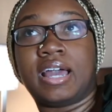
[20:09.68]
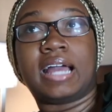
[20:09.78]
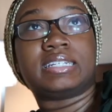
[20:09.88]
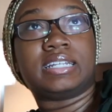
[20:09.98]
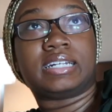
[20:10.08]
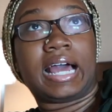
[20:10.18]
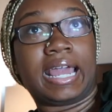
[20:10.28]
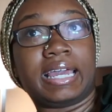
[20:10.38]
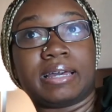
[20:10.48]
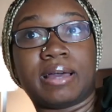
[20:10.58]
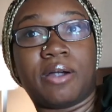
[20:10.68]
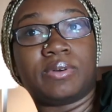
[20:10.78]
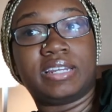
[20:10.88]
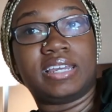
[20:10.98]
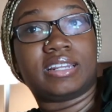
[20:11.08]
I didn't like. I
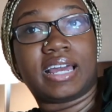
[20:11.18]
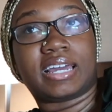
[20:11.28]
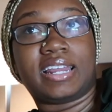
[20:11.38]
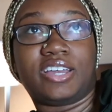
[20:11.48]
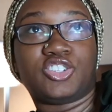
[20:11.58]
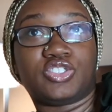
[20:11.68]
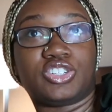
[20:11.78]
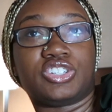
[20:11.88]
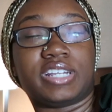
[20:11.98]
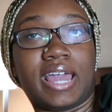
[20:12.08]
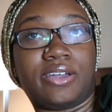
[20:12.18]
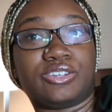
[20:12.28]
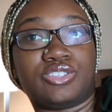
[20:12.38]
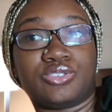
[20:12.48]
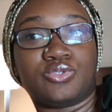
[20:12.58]
would need like an extra day
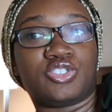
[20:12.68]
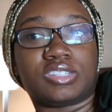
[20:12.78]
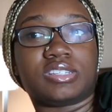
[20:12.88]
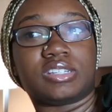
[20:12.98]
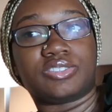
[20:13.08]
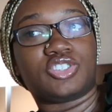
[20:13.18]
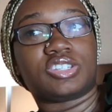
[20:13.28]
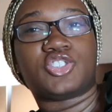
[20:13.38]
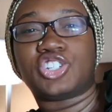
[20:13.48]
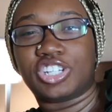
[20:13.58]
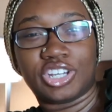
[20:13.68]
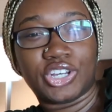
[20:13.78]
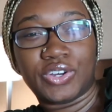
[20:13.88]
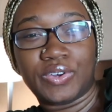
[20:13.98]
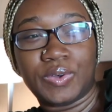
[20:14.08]
or two just to just
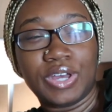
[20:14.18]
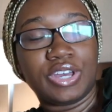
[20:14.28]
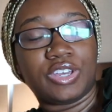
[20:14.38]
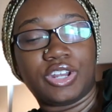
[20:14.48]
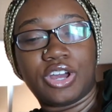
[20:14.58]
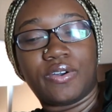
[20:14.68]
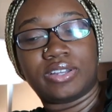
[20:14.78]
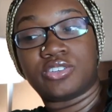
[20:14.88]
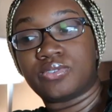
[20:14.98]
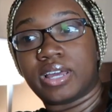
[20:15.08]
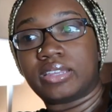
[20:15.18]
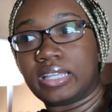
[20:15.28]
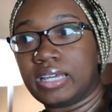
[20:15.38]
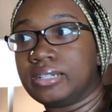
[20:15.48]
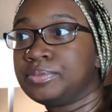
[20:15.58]
chill, you know, and do
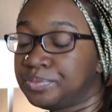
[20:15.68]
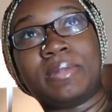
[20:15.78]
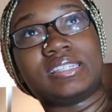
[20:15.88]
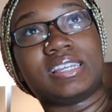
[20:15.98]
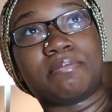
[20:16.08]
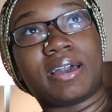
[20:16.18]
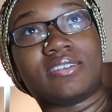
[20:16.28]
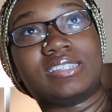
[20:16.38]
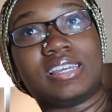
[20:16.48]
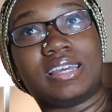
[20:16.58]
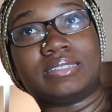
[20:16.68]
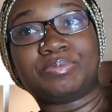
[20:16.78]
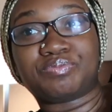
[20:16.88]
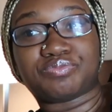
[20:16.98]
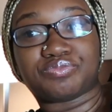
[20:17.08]
nothing. Mystic
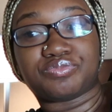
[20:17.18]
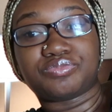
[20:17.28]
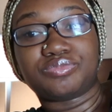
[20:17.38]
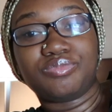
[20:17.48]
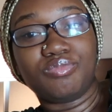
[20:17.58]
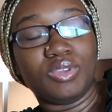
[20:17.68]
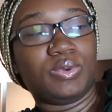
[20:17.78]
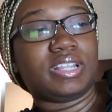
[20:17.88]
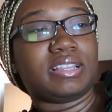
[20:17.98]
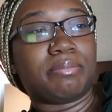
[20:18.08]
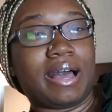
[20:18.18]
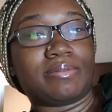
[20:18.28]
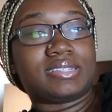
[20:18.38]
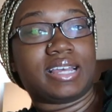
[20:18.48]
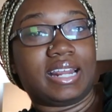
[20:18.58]
Mountain. We did the
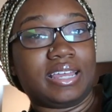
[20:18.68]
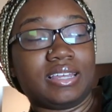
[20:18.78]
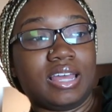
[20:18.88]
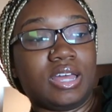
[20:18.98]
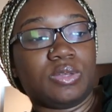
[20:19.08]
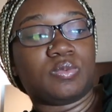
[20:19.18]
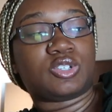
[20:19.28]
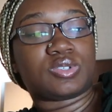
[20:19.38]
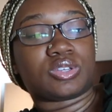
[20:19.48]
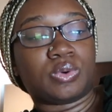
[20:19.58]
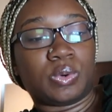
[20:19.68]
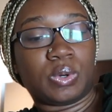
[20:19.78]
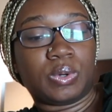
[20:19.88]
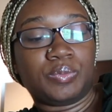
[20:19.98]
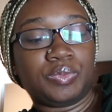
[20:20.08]
bobsledding, which was
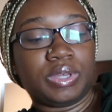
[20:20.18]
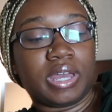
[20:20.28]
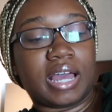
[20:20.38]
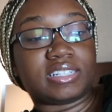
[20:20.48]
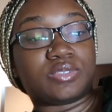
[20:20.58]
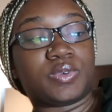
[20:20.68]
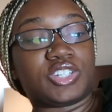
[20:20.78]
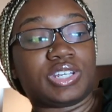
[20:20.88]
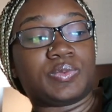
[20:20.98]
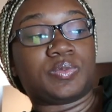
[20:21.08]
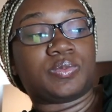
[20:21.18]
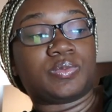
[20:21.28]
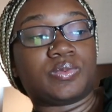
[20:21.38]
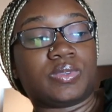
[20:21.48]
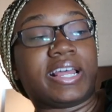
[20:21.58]
cool. I just wish it
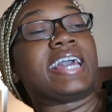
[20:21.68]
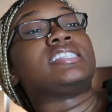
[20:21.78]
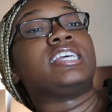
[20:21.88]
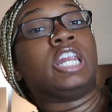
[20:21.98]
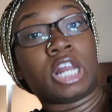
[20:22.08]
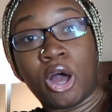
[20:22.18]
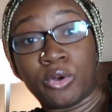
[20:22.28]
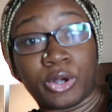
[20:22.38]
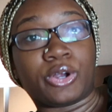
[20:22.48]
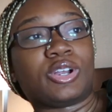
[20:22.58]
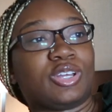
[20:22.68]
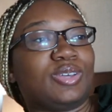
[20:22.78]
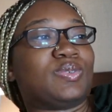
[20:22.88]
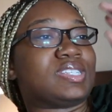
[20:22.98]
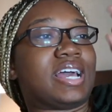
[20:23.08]
lasted longer.
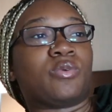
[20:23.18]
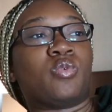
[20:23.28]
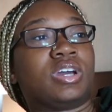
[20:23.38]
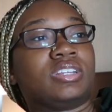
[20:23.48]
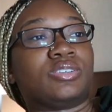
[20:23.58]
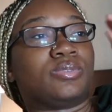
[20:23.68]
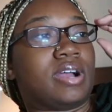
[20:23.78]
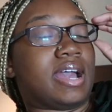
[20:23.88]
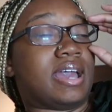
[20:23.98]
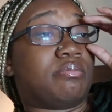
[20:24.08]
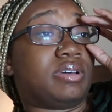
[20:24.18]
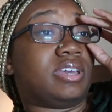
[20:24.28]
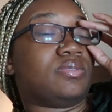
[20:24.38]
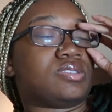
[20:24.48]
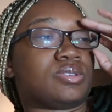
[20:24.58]
It was like one little ride,
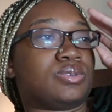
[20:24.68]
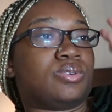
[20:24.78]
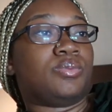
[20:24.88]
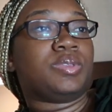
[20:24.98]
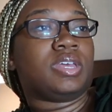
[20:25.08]
but it was cool.